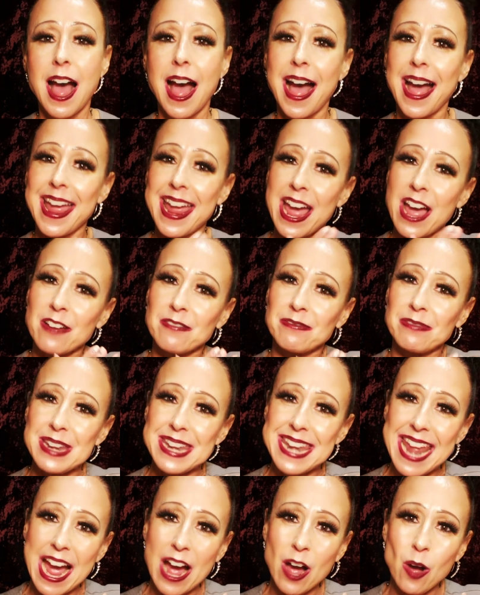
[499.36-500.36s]
I have
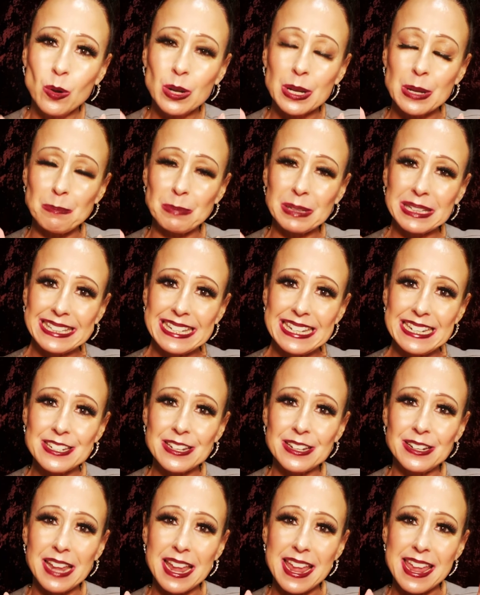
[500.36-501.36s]
now
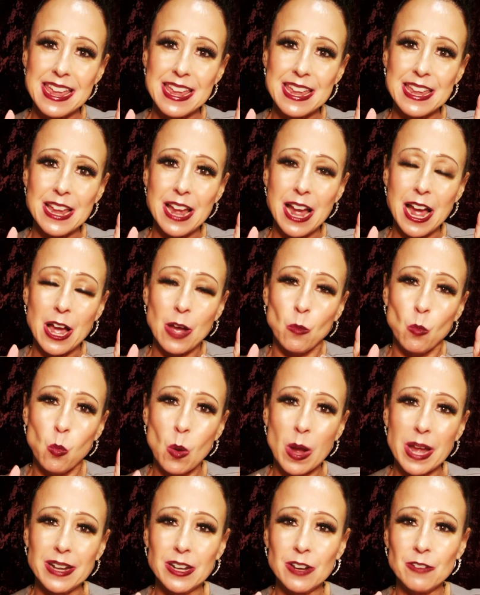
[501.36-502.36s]
completed a
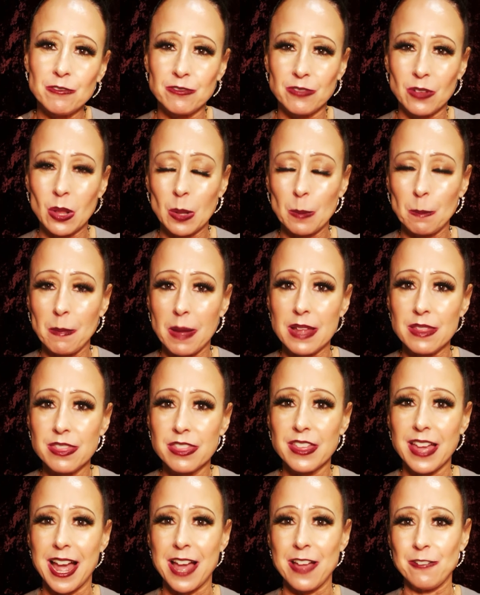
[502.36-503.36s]
1 full
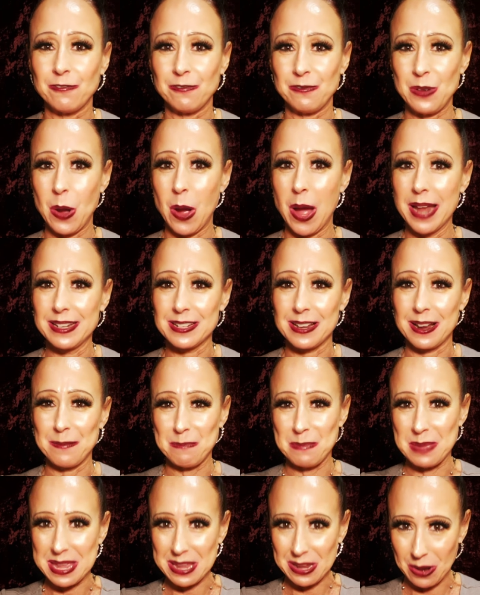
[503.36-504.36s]
month of not
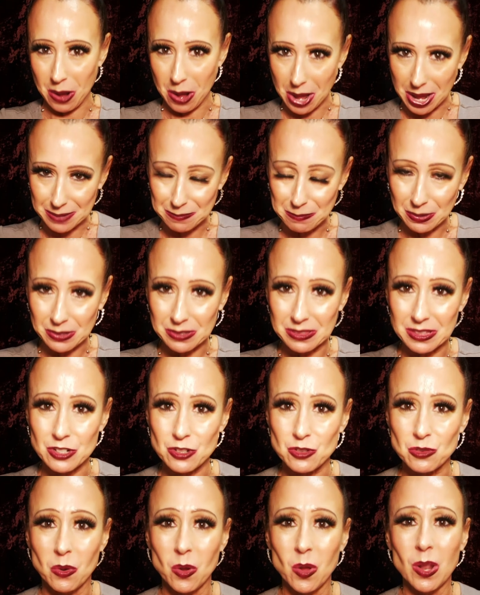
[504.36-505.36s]
being on birth
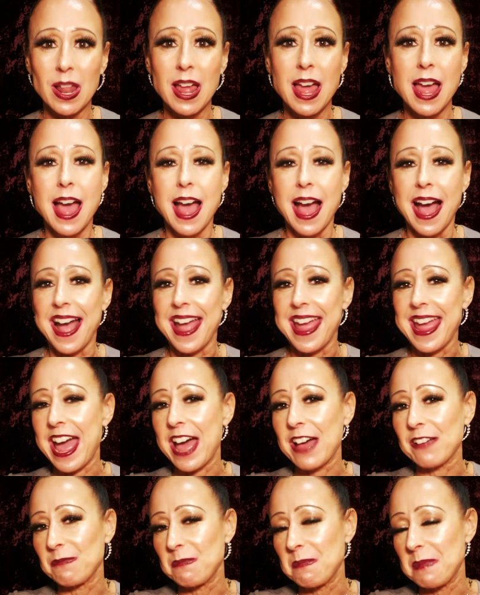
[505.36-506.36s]
control. I
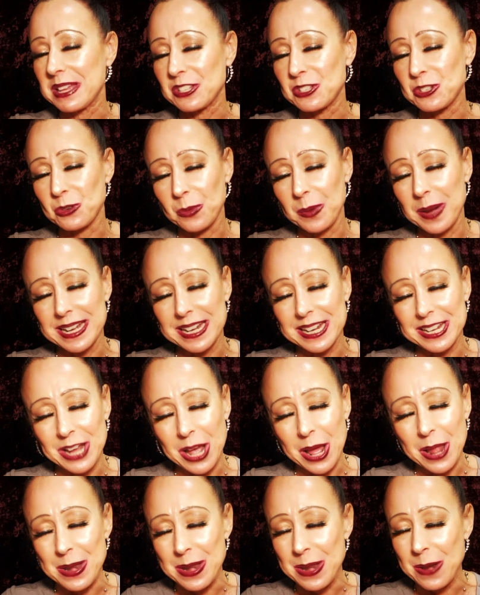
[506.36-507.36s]
have
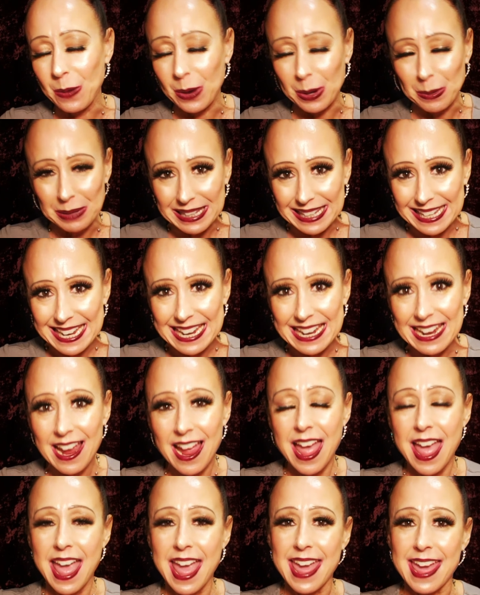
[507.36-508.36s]
menstruated normally,
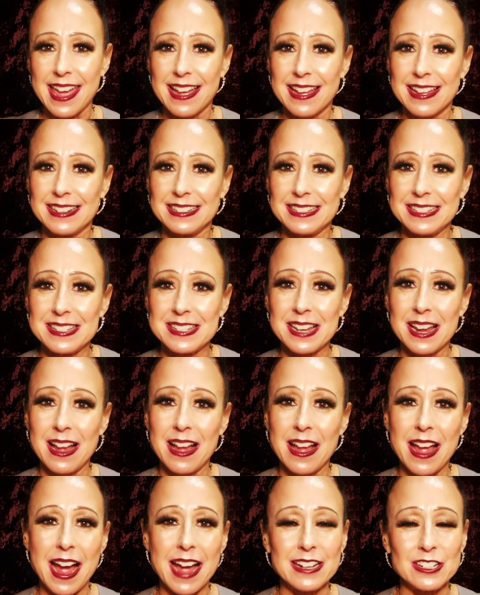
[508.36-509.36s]
and
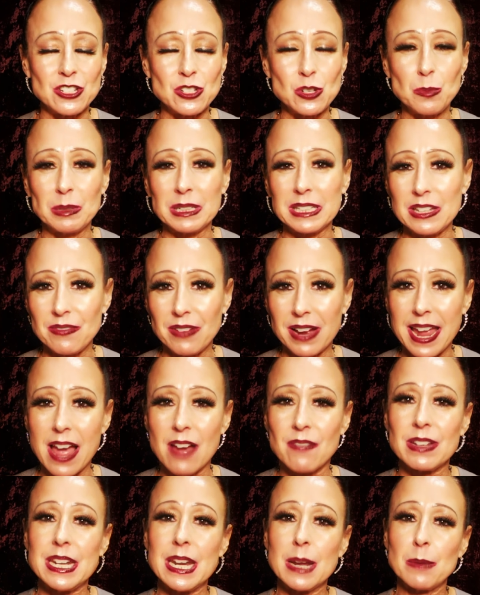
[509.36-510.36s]
I do believe I
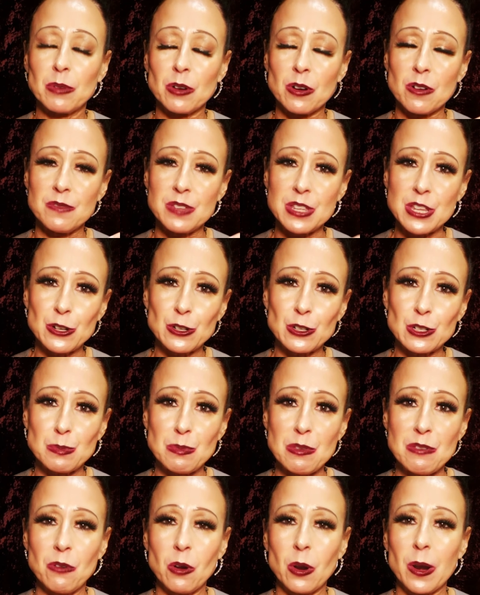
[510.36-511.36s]
have a number of years
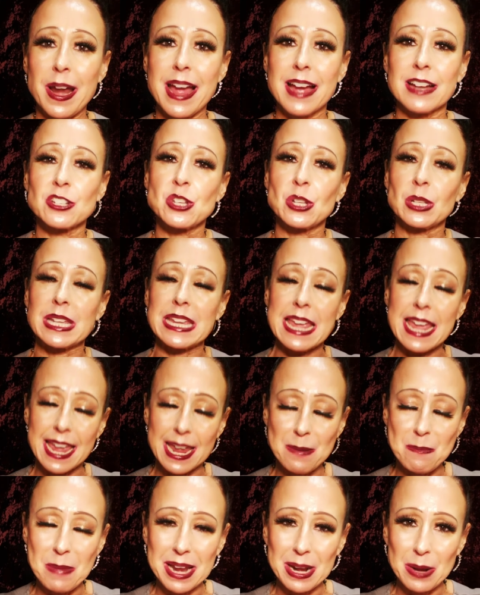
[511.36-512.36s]
before I actually
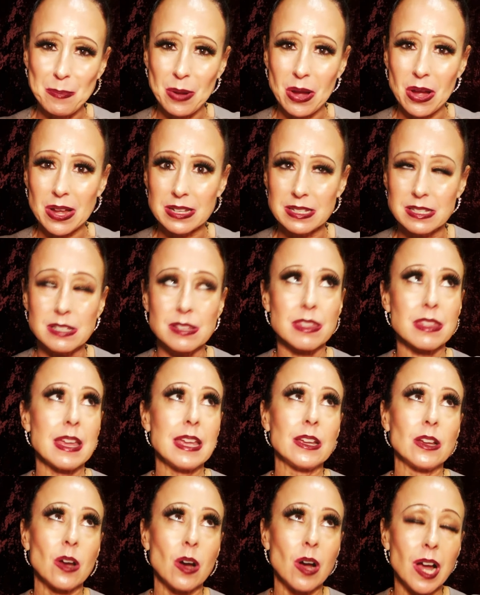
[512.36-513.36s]
hit menopause,
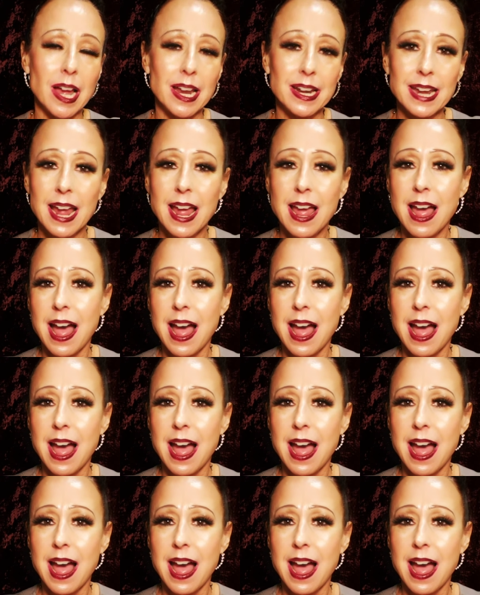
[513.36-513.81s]
thank God.